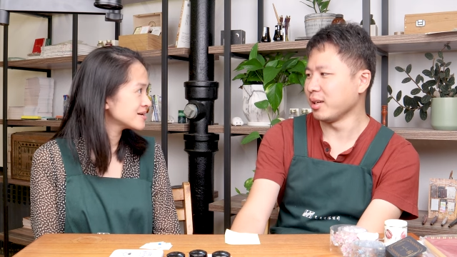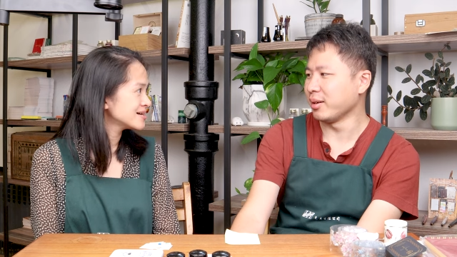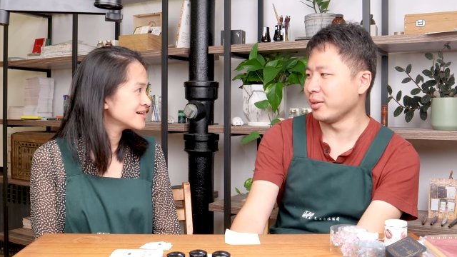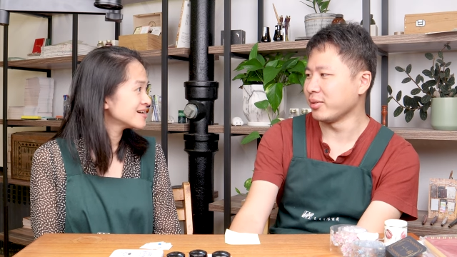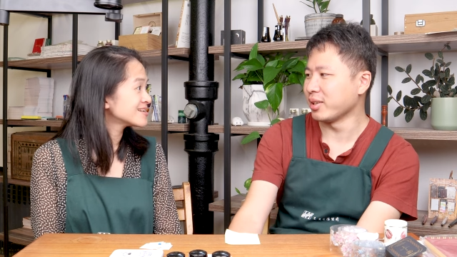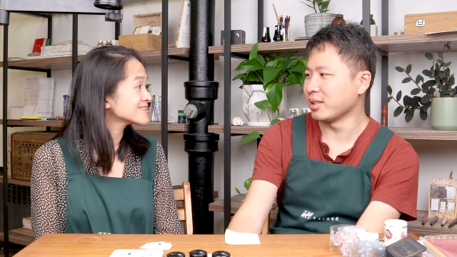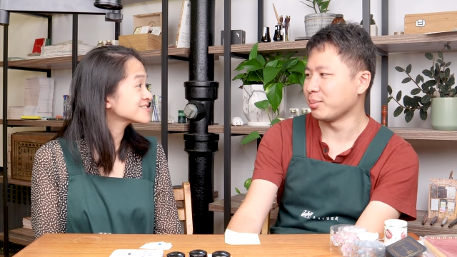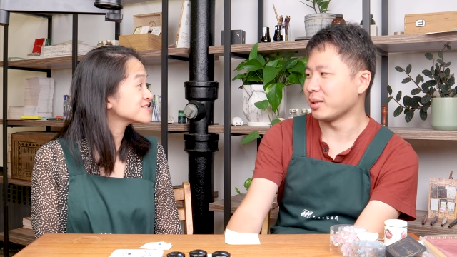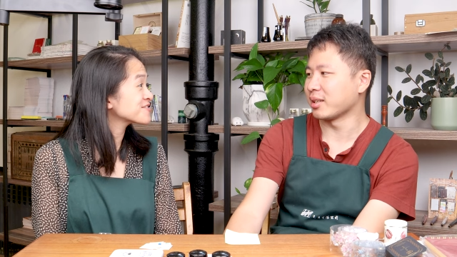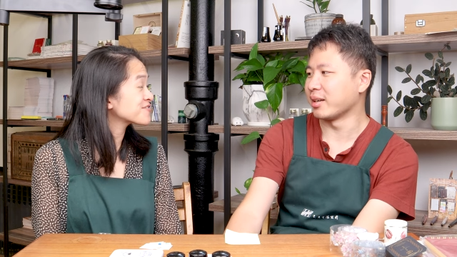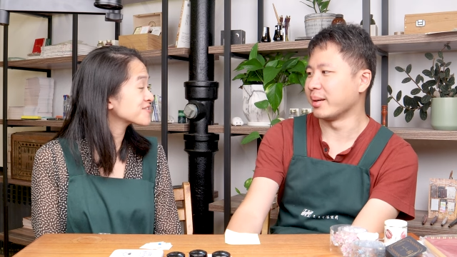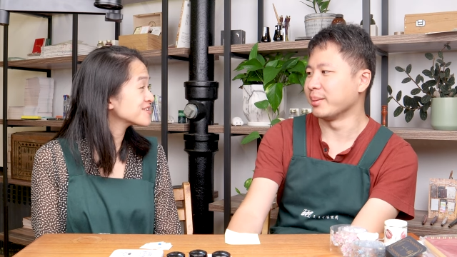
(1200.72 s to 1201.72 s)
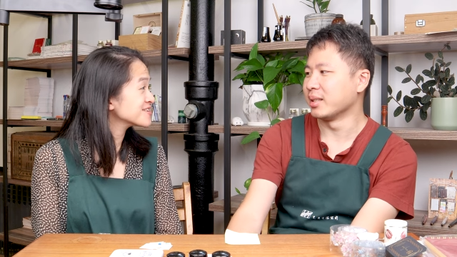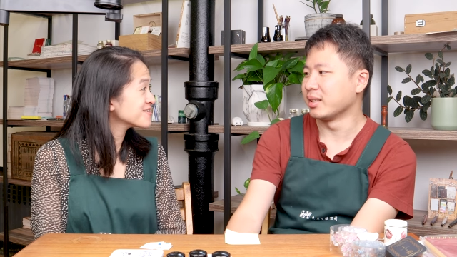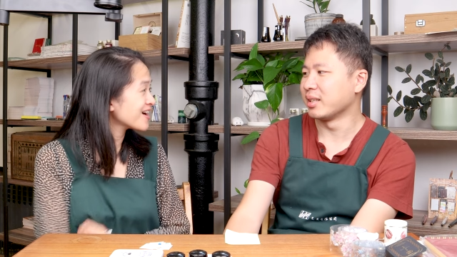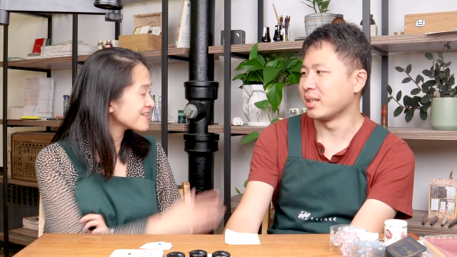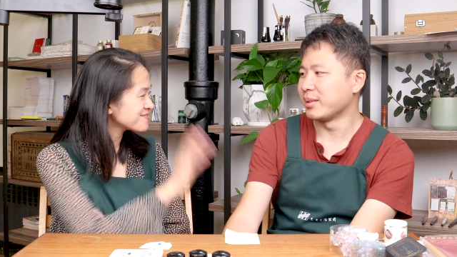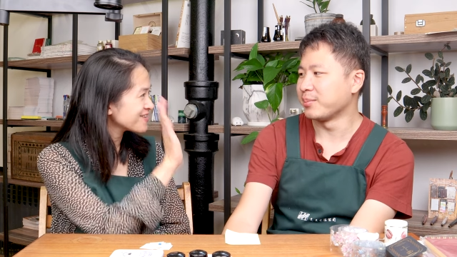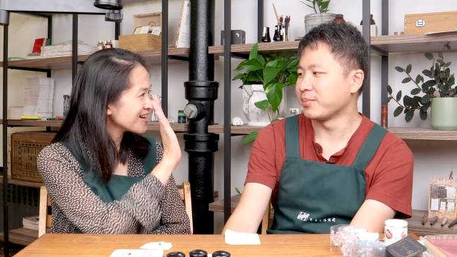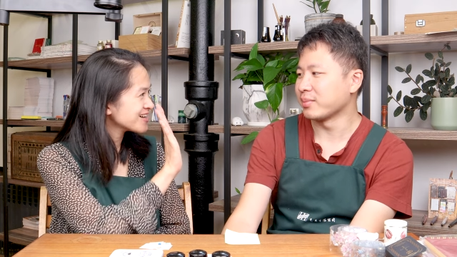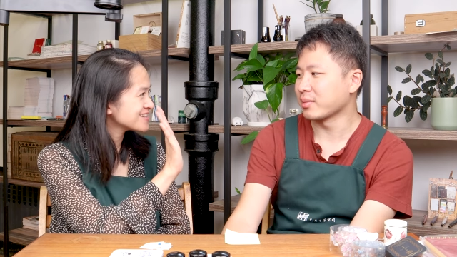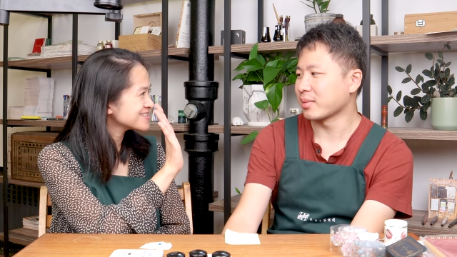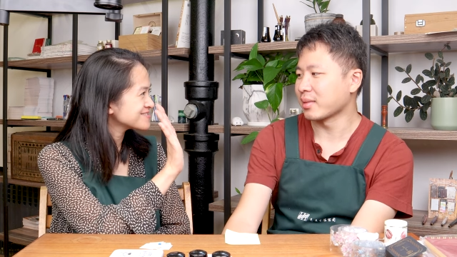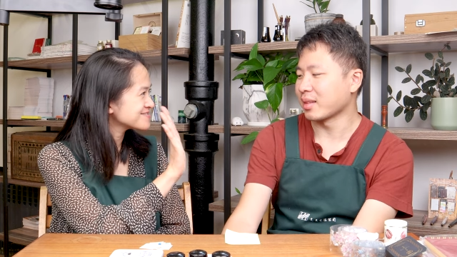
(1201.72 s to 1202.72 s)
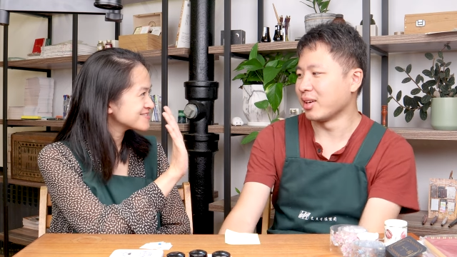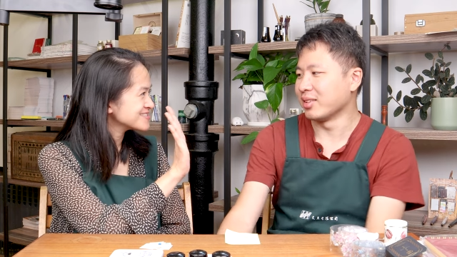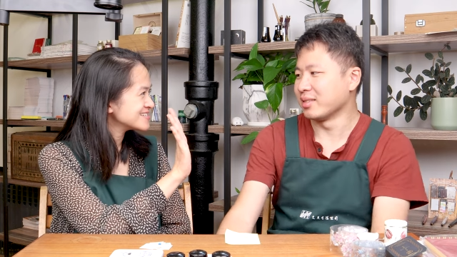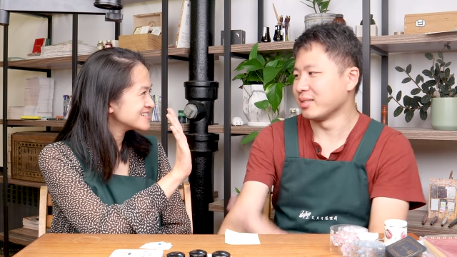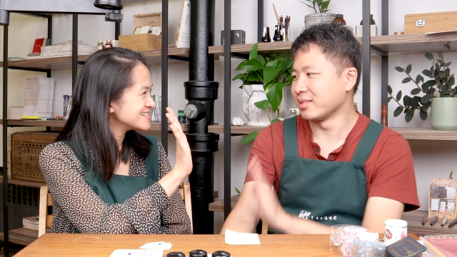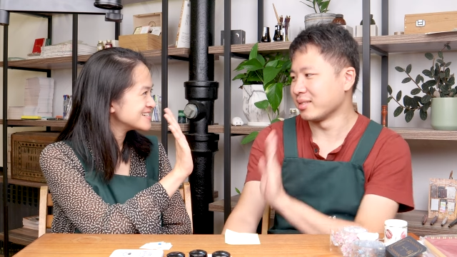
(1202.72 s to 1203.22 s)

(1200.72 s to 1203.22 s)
Speaker 1: You know, Good for you. High five. Oh.